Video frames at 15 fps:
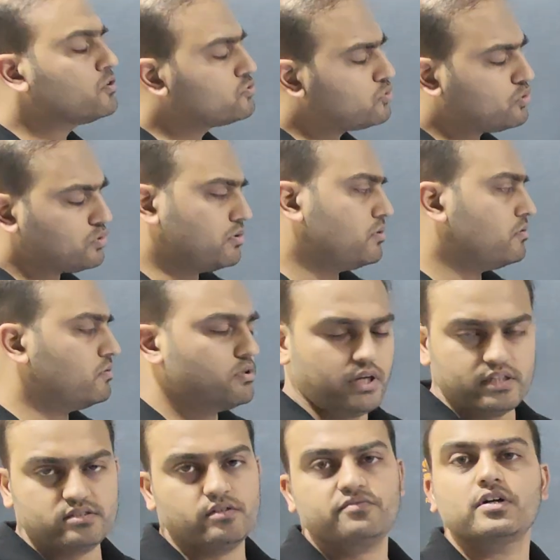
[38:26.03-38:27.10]
So
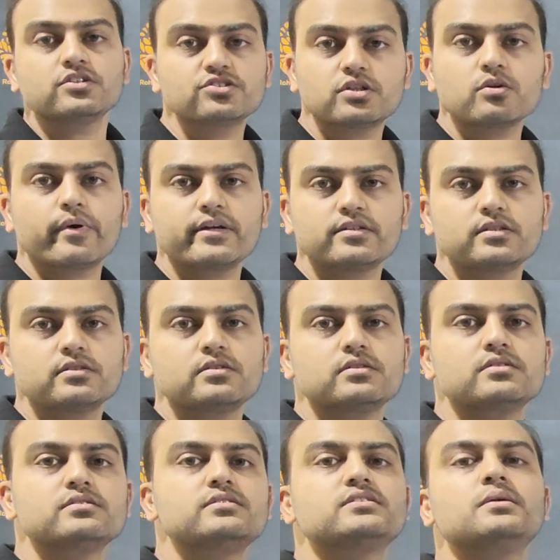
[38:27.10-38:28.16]
it's a function question.
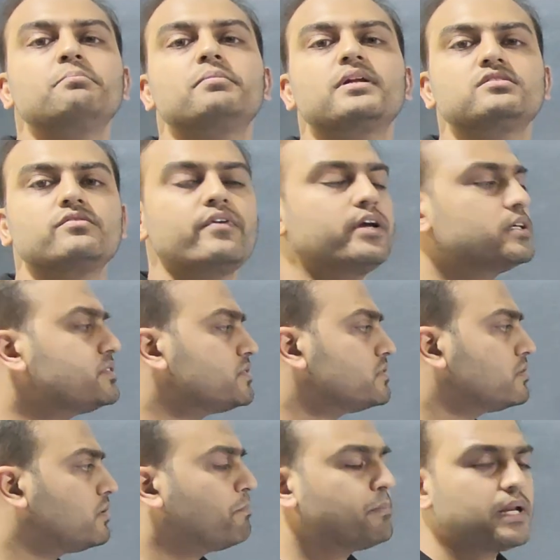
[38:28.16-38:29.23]
Simplest way
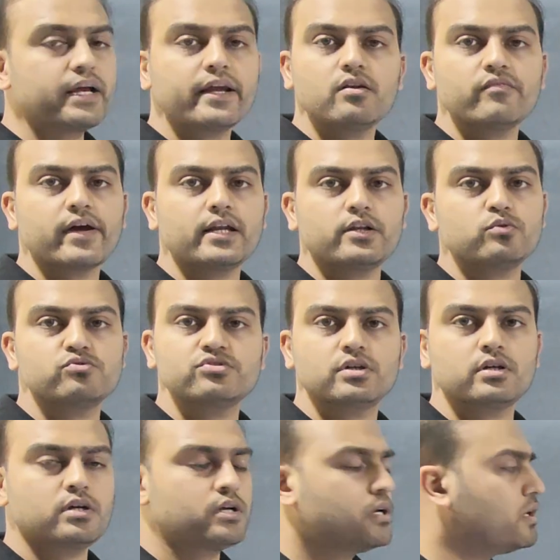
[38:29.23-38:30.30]
is plug in values,